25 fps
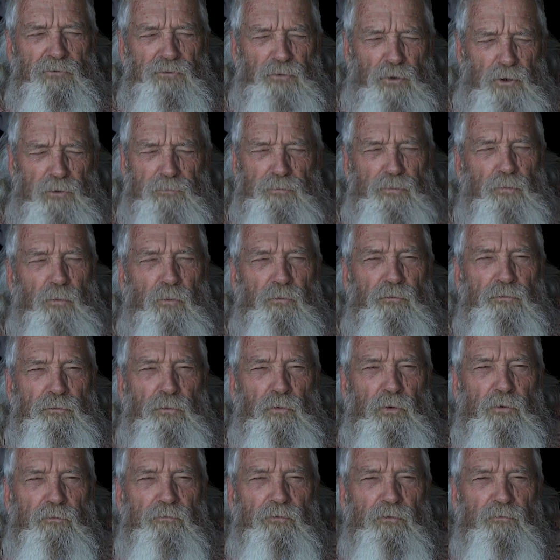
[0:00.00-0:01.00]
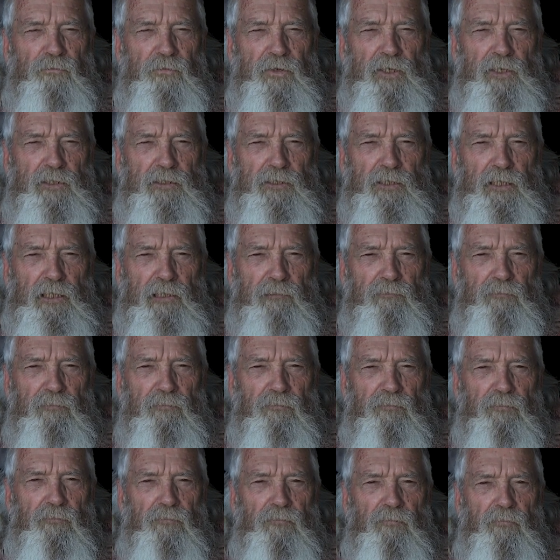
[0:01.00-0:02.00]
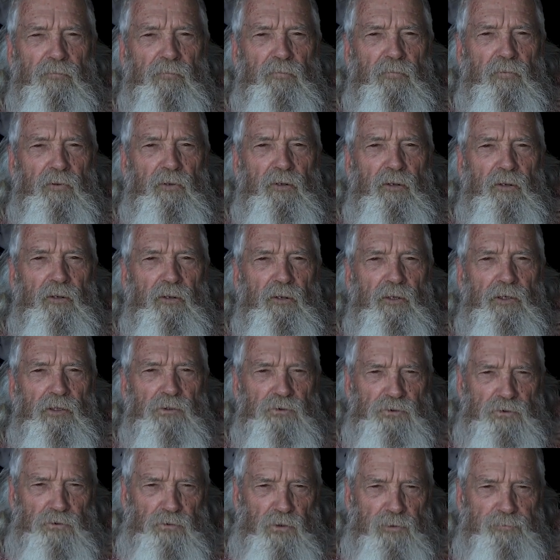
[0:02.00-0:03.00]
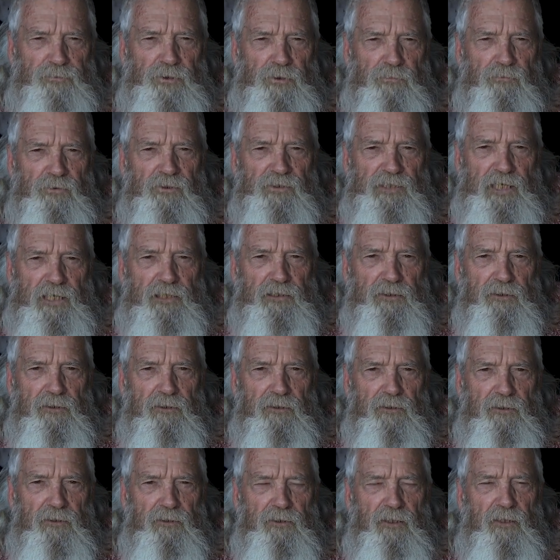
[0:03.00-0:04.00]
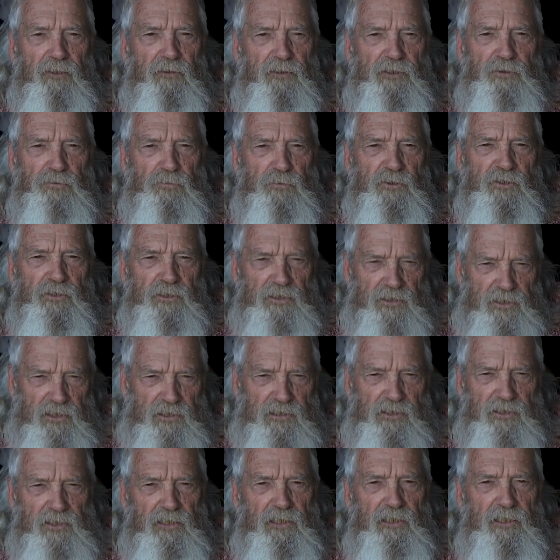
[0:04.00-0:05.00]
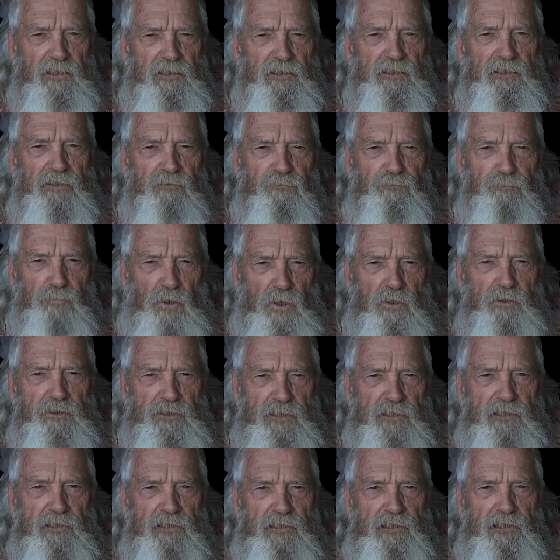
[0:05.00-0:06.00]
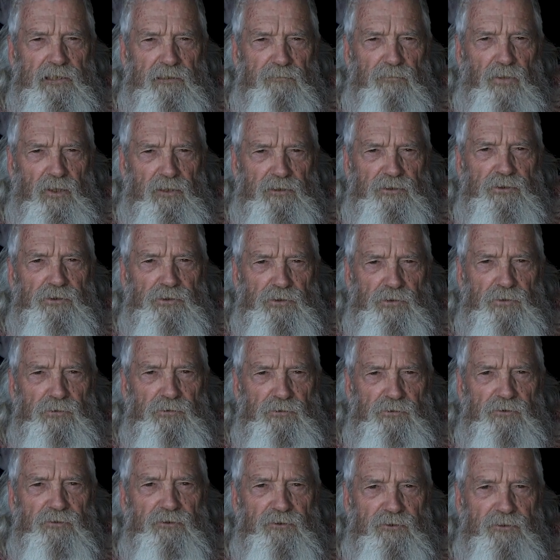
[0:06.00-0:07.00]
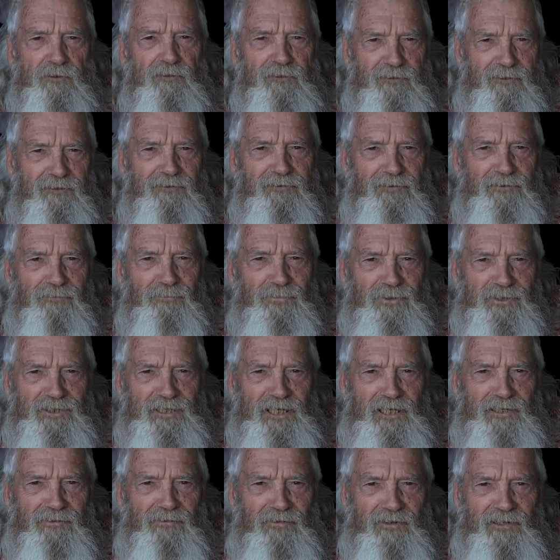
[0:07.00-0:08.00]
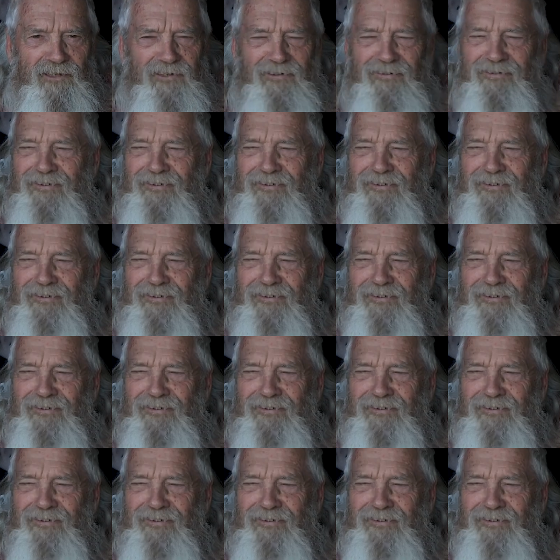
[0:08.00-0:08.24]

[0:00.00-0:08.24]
troops were withdrawn from Vietnam. Conscription was ended. This was 6 years of protesting by students to protect